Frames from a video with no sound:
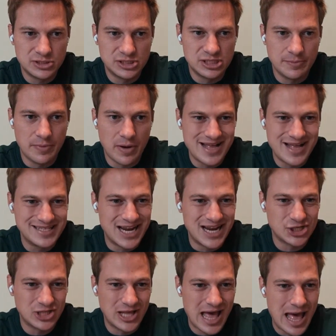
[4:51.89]
Dubai
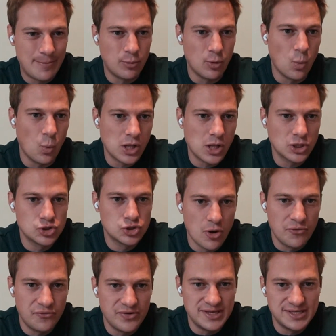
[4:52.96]
International Airport World
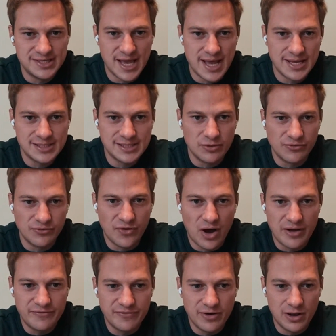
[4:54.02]
Trophy Stakes over
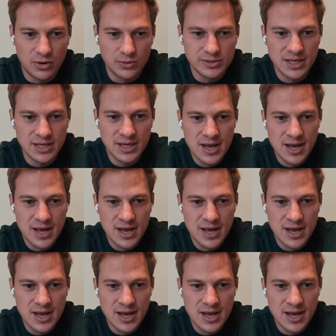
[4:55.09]
5 furlongs.